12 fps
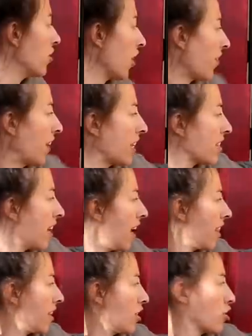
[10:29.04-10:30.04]
shavings
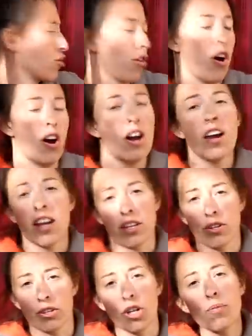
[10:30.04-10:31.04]
and the straw in
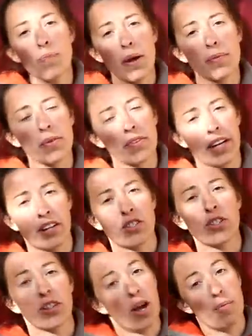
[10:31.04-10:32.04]
their coop and move it out to
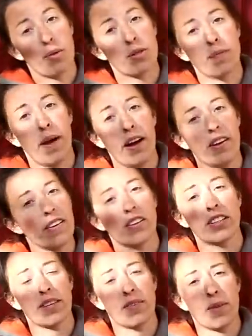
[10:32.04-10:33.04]
the compost pile, and I'll
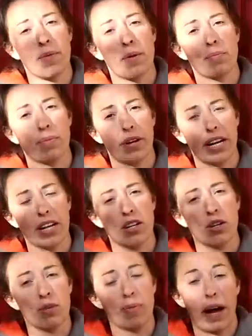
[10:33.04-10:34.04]
give them a brand
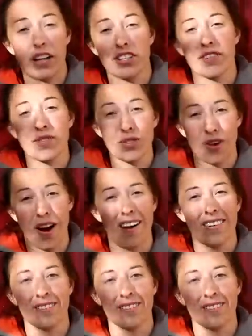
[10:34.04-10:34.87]
new batch of straw.